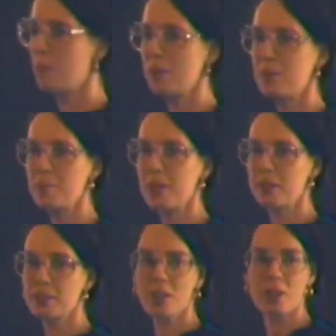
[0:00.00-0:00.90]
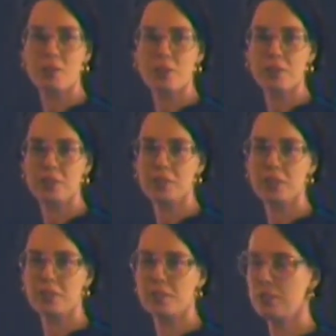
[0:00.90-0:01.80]
But what makes Karl worth
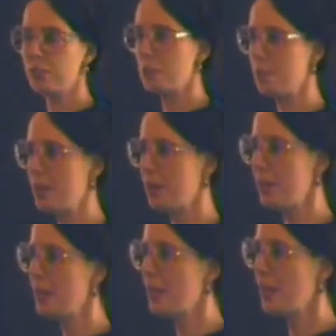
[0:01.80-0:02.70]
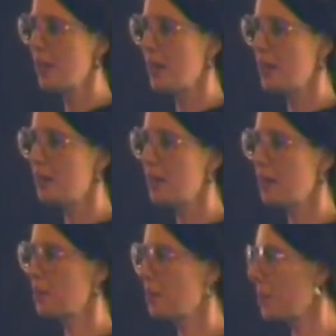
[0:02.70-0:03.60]
listening to for me is
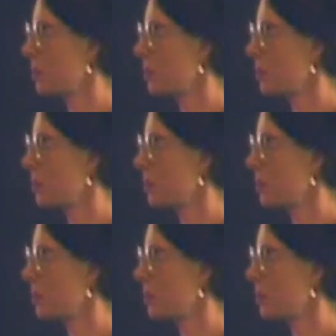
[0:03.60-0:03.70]
not so